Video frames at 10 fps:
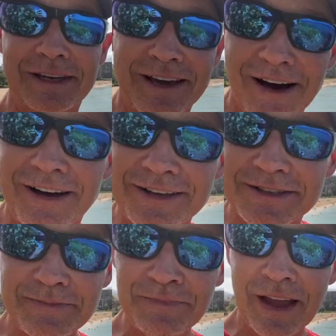
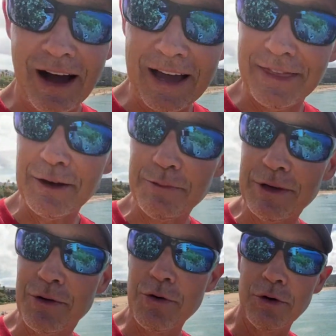Because I think it would
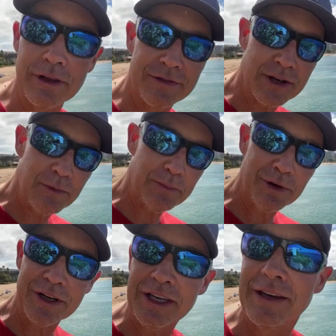be cool if someone
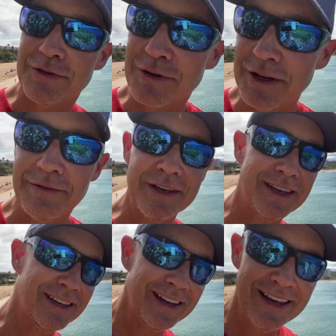put a gift certificate